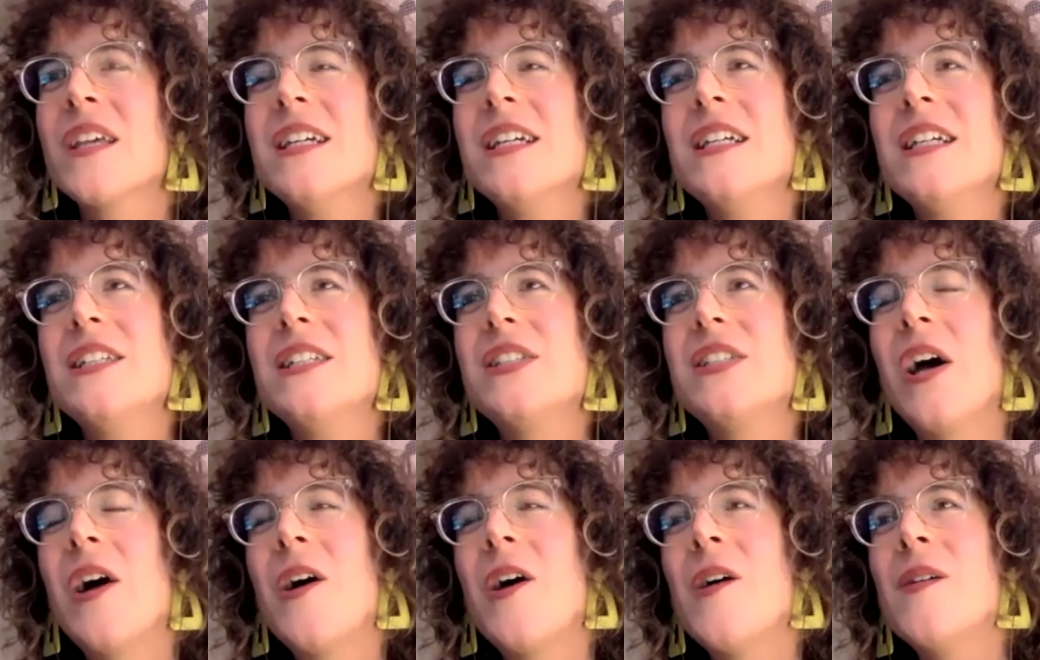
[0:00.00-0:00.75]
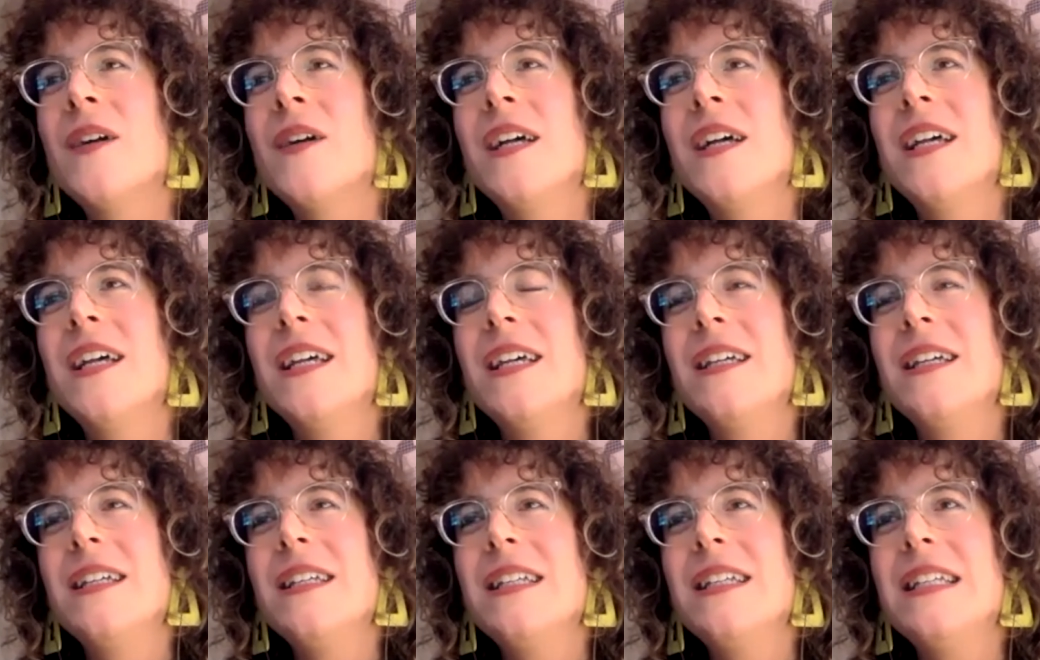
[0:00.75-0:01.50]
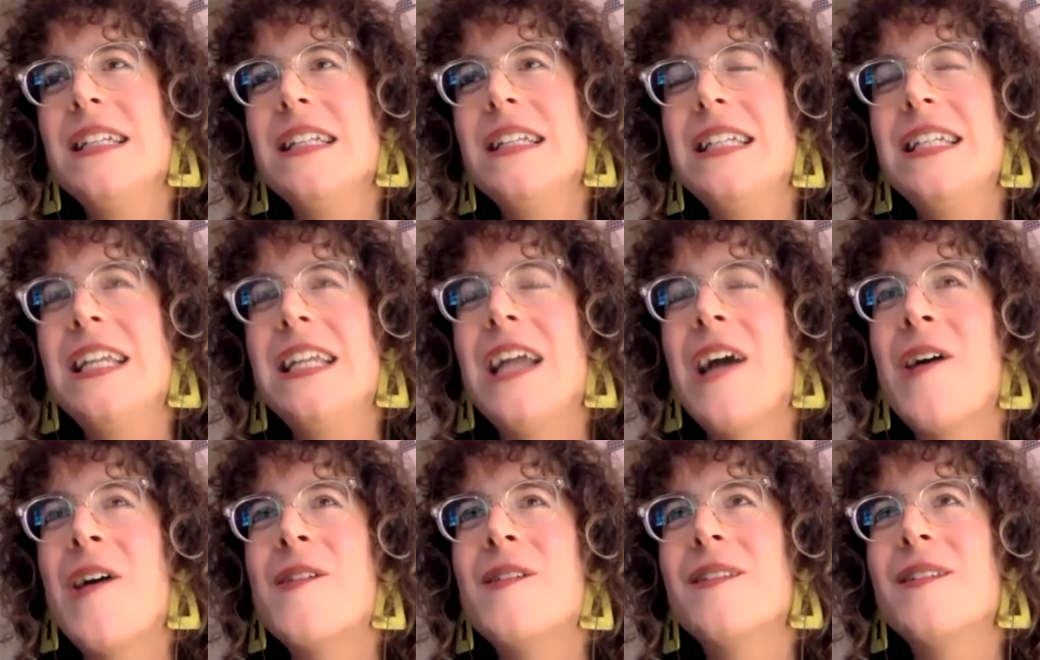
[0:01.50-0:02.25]
so, you
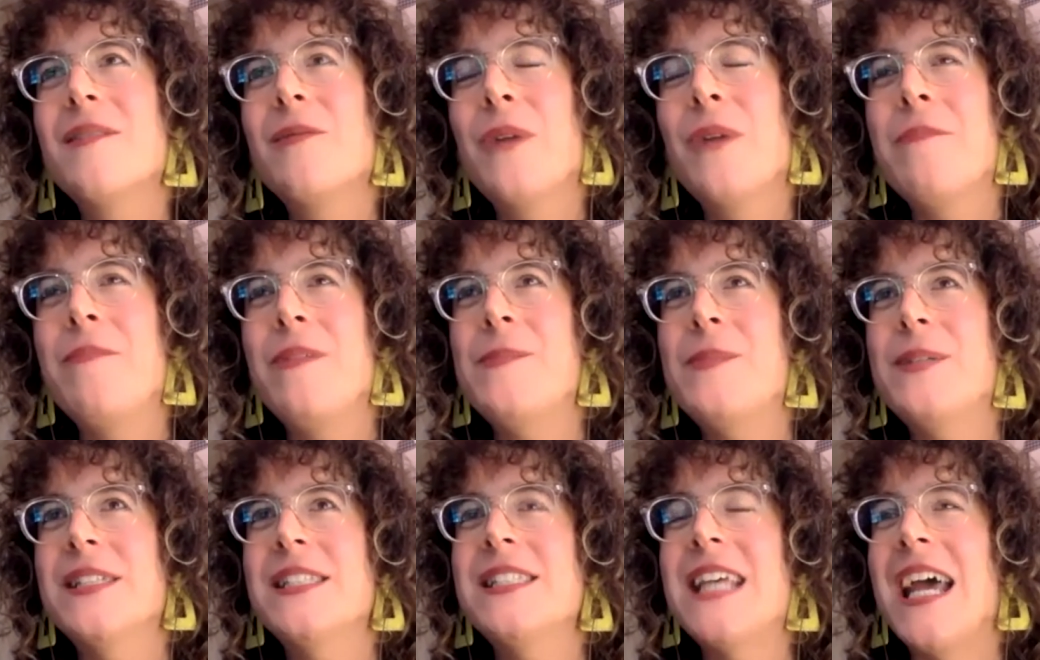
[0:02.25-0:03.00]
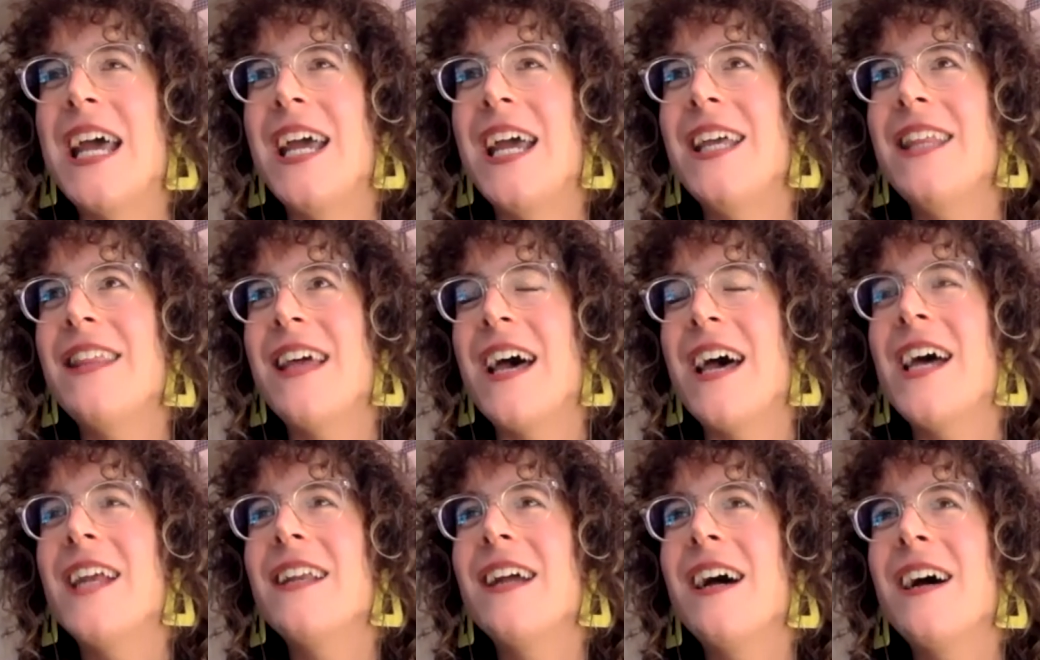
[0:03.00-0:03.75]
know, when people say that,